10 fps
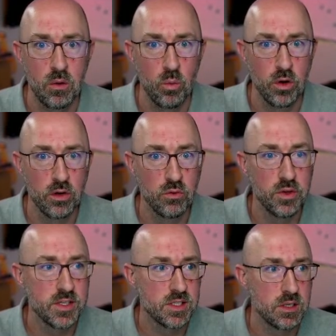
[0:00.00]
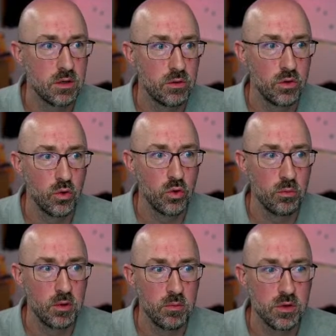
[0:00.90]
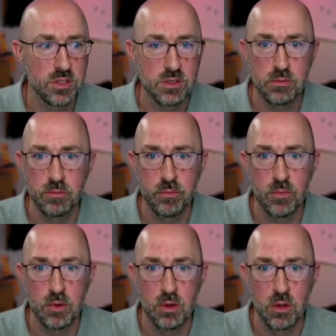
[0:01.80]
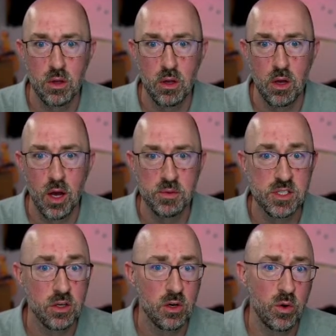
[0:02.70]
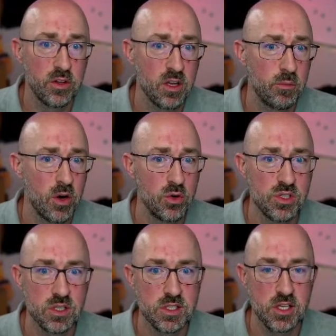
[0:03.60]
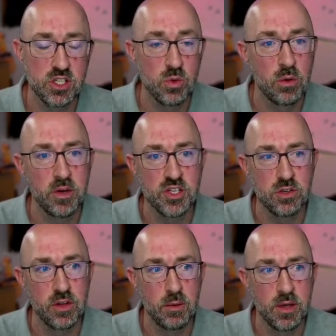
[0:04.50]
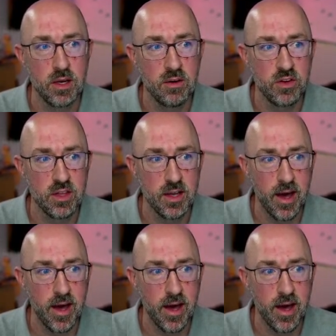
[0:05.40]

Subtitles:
We're going to list the group members. I'm still going to run the compose because I just want to make sure that I'm getting everything